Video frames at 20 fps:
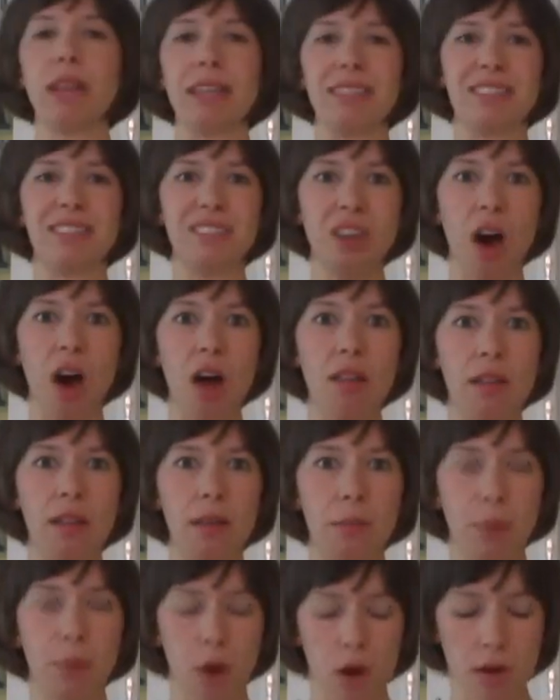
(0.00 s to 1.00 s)

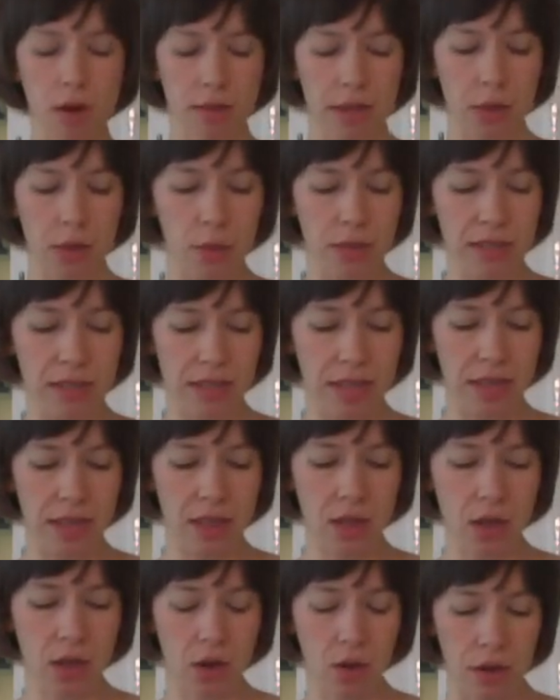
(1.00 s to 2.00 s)
solid part that was in
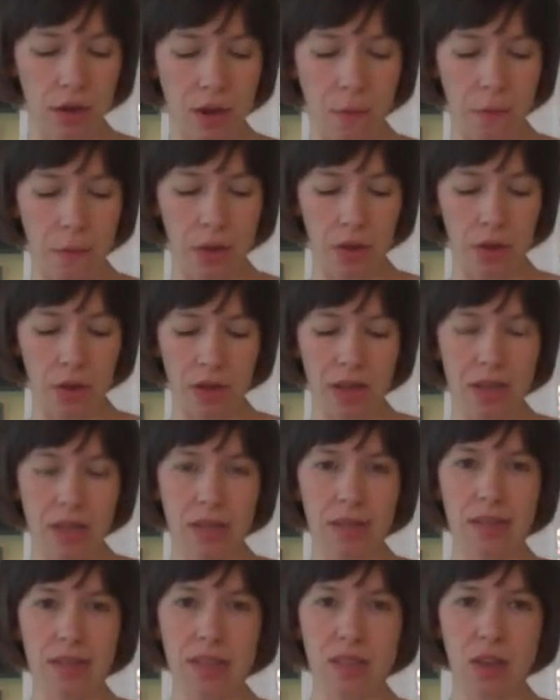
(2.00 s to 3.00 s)
the coconut milk,
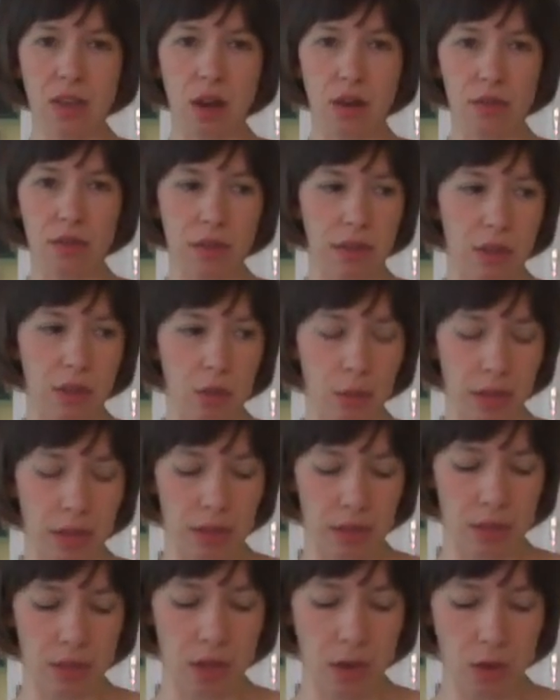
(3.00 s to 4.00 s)
to dissolve a little
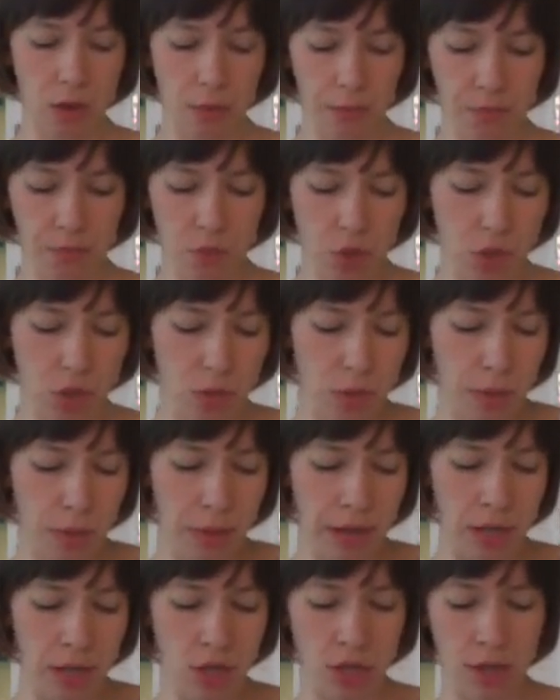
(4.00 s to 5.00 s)
bit. So just be
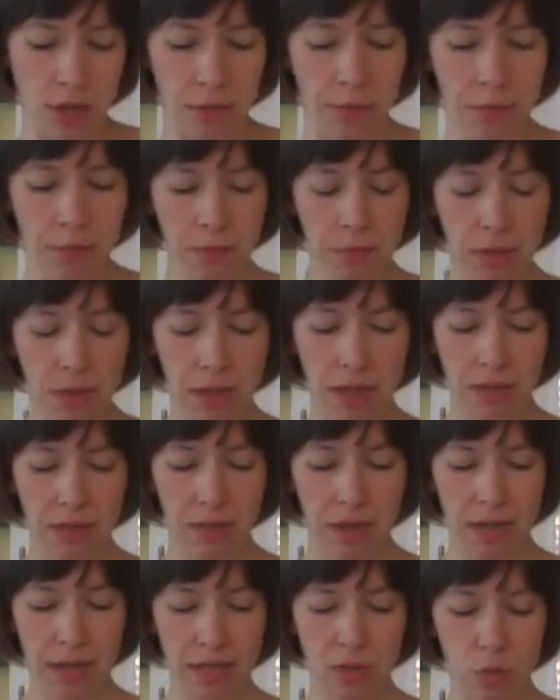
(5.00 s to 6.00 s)
patient, give it
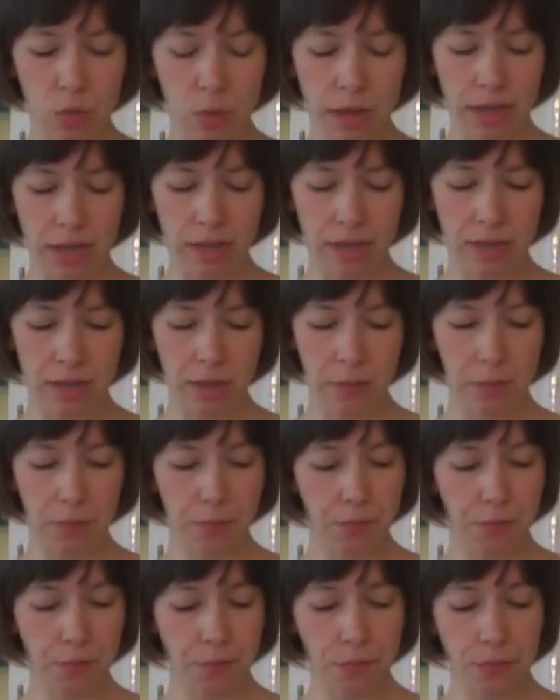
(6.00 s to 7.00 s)
a nice whisk.
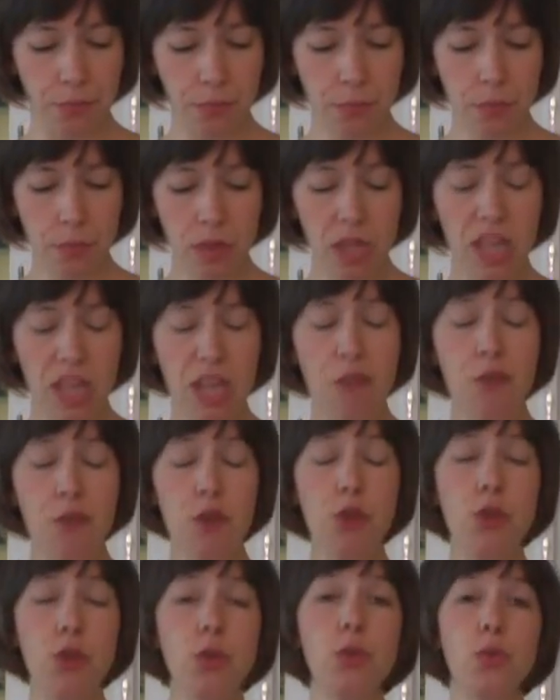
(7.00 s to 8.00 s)
If
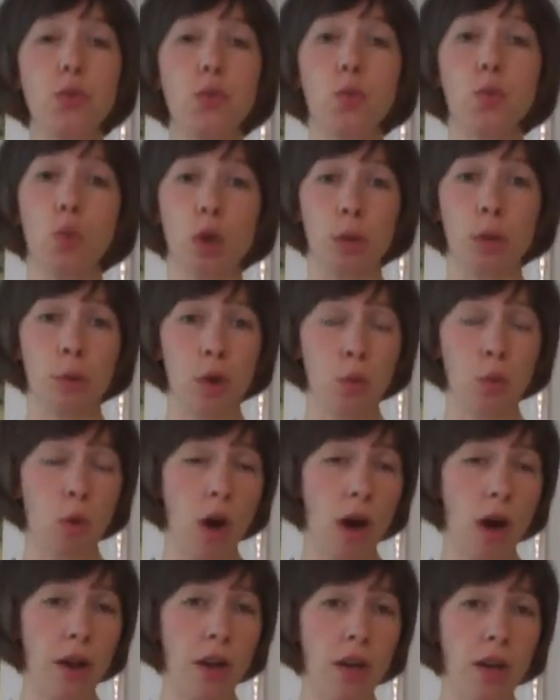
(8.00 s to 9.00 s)
you use warmer
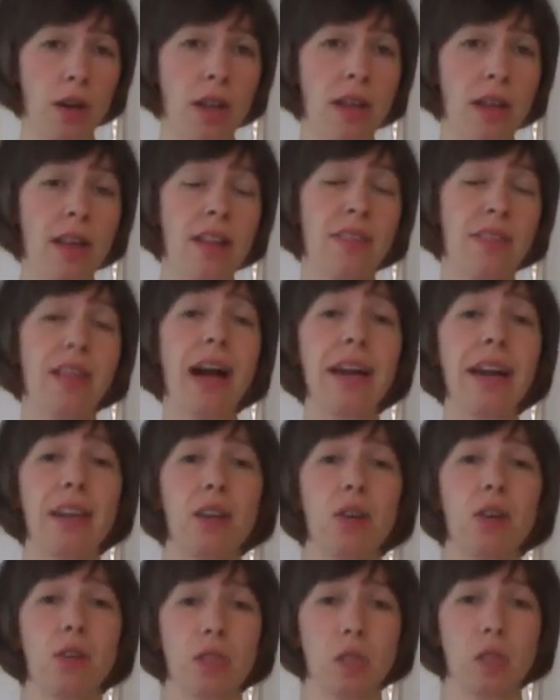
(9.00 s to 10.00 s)
water, that
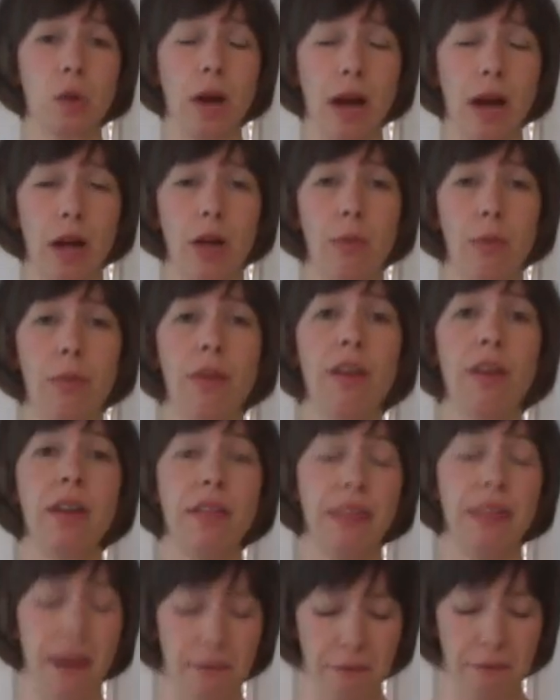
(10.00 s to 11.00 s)
can also help
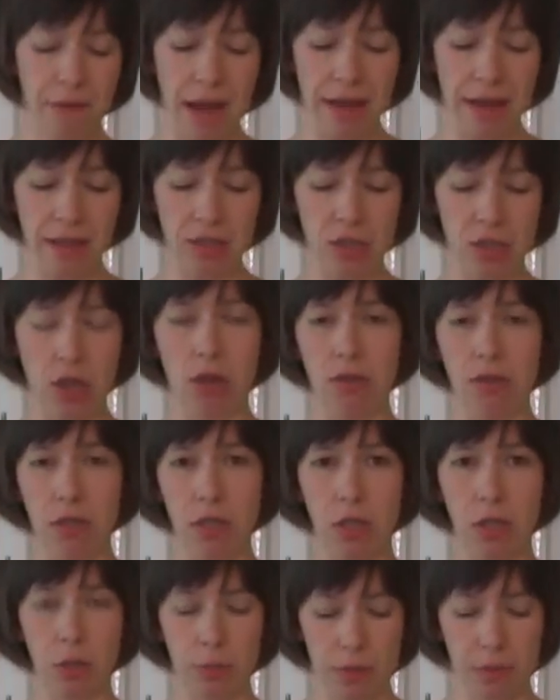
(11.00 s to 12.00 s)
that fat dissolve a
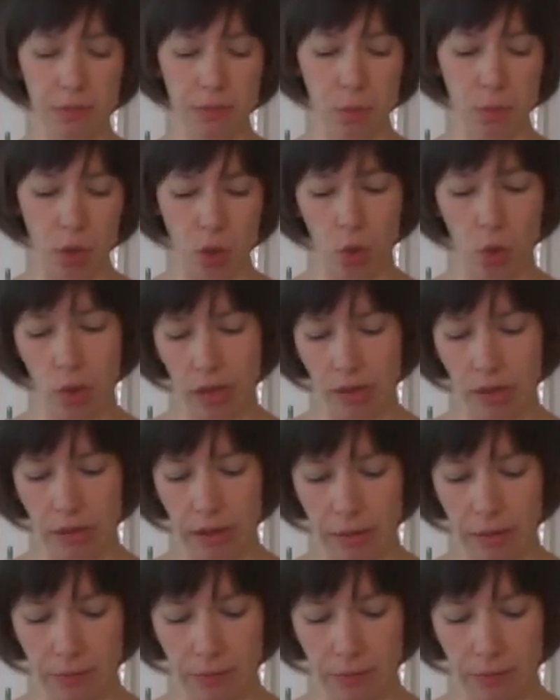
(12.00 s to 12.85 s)
little bit more quickly.